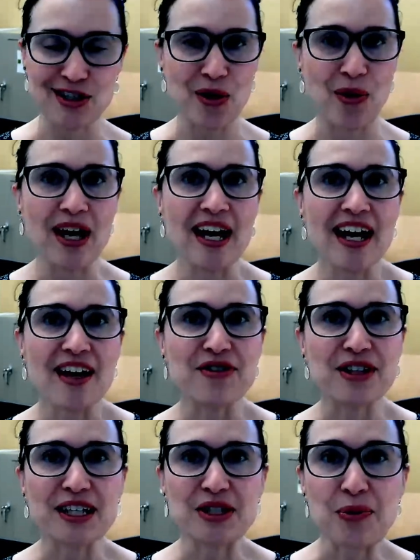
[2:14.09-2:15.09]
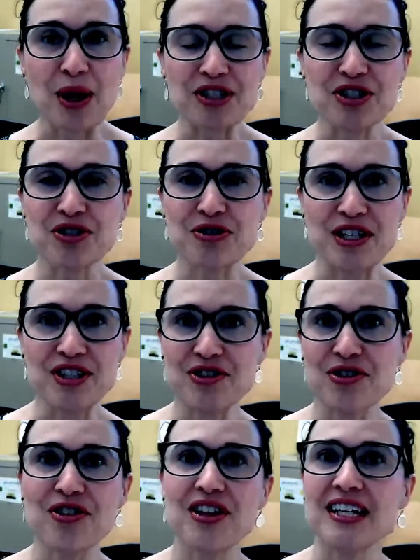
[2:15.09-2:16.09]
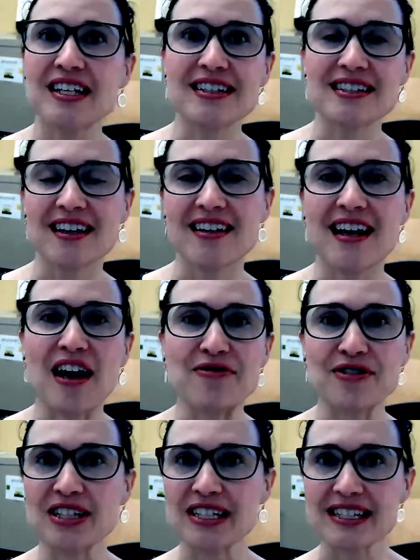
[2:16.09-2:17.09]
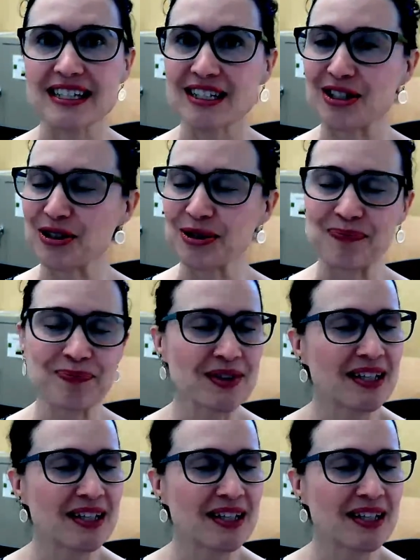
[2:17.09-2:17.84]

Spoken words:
So if you like to watch Stranger Things on Netflix and you're